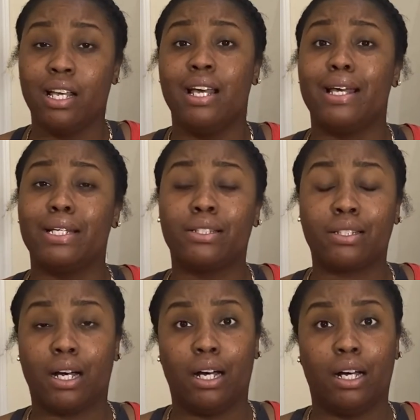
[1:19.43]
It's
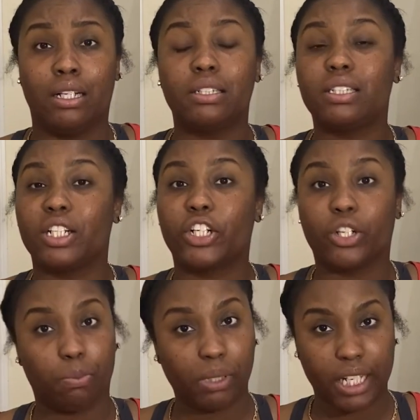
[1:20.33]
a
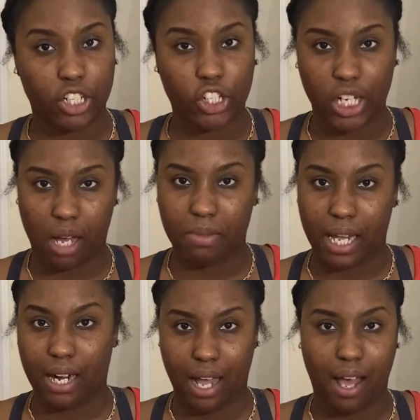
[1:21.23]
sticker planner shop that
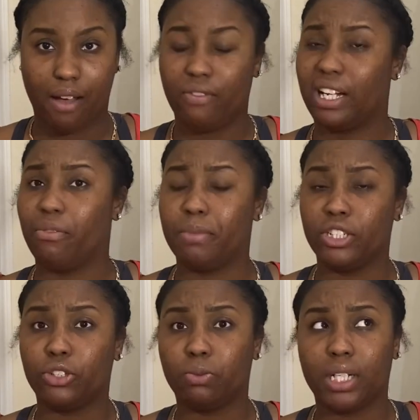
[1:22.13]
I have, and I've been
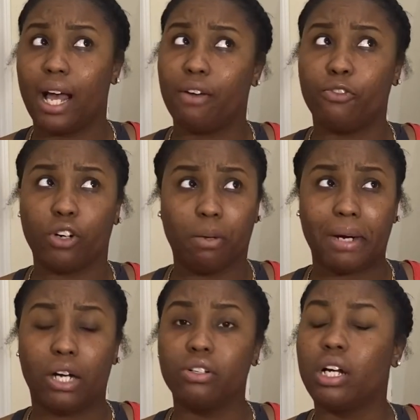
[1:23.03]
doing that for
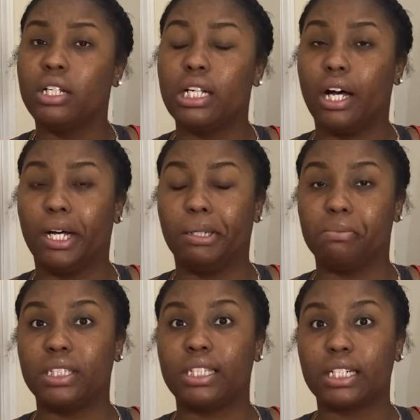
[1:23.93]
about
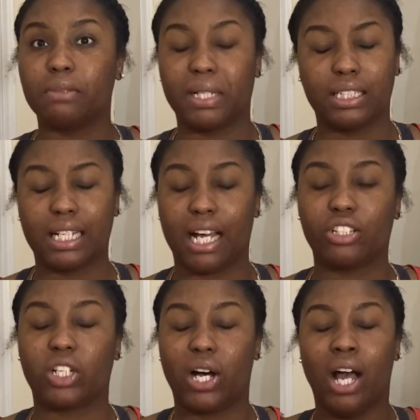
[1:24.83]
6 months now.
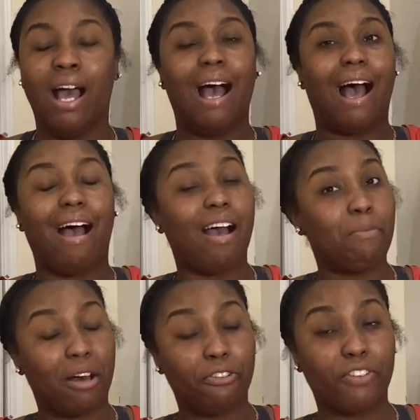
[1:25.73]
So I have
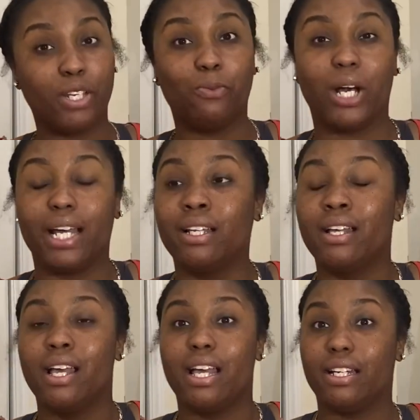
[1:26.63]
my feet wet
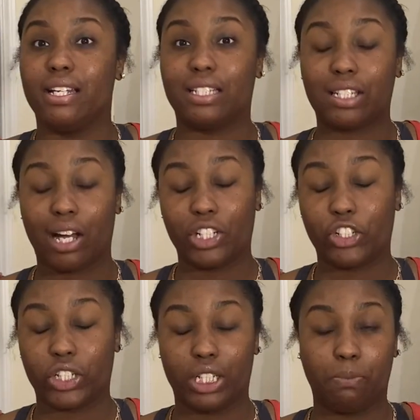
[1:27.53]
in this
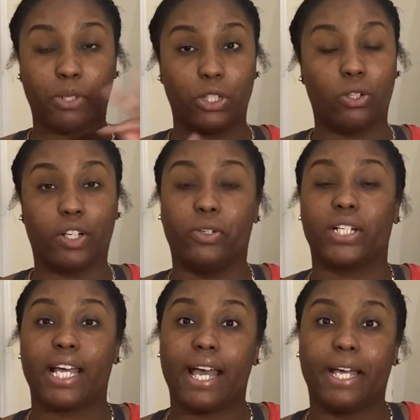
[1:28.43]
entrepreneurial
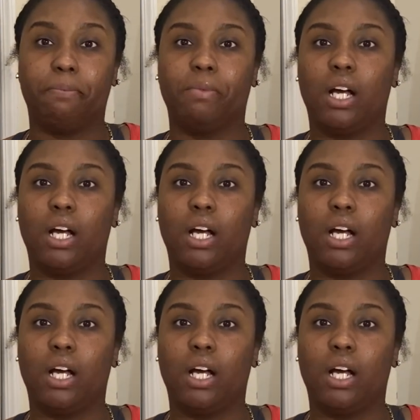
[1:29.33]
game,